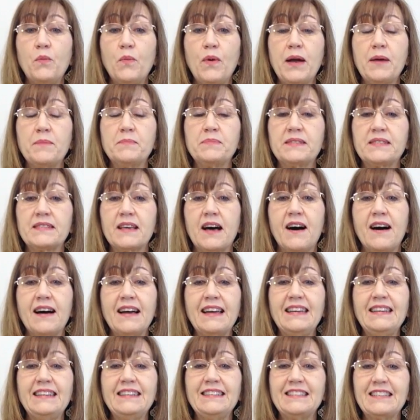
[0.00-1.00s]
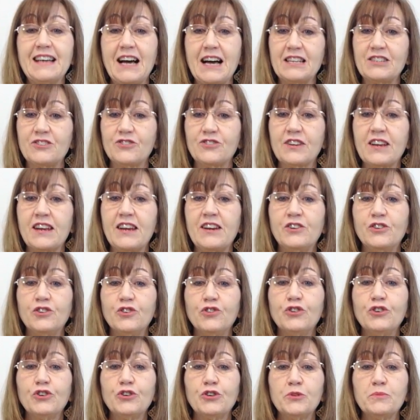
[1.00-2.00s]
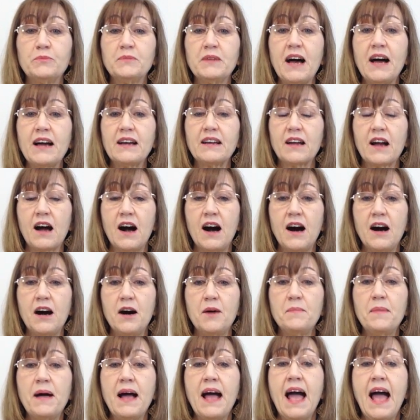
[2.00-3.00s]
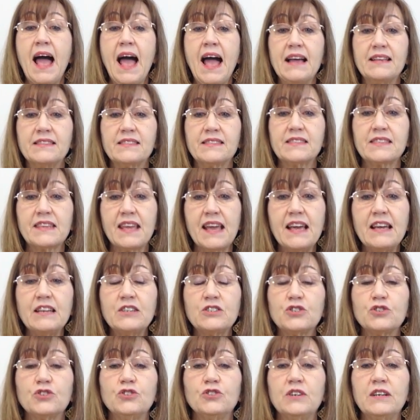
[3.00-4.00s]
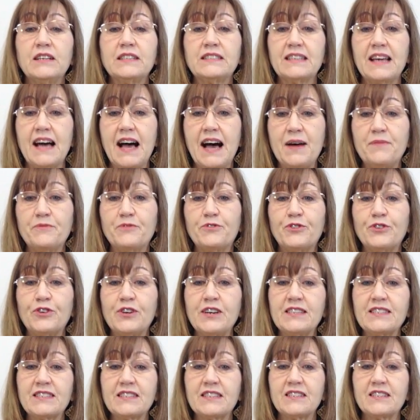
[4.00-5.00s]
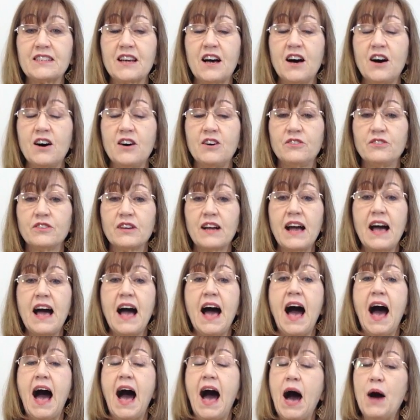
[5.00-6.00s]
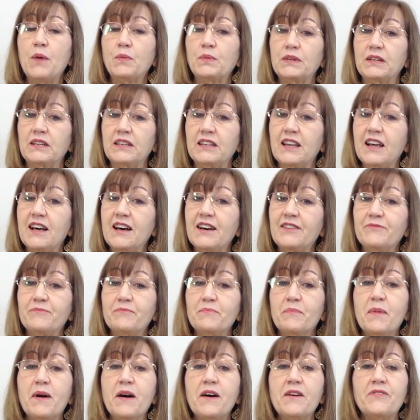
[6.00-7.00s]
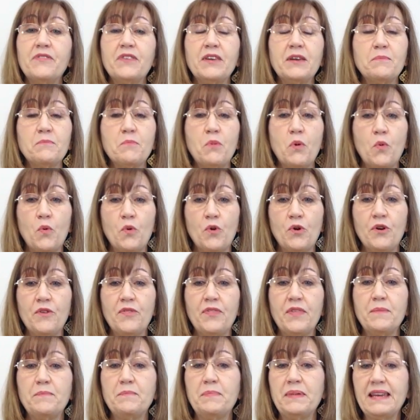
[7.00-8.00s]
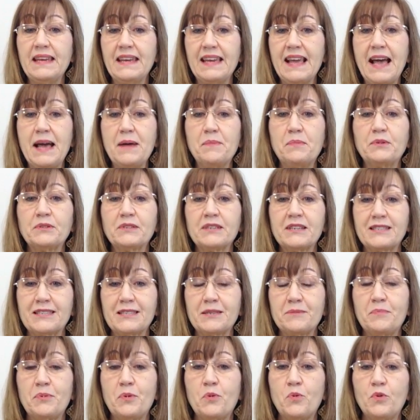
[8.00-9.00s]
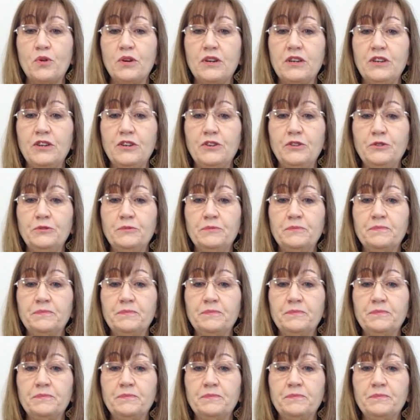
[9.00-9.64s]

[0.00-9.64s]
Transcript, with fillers: website, dr carol erb dot com, and schedule a time for us to talk. I would love nothing more than being able to support you.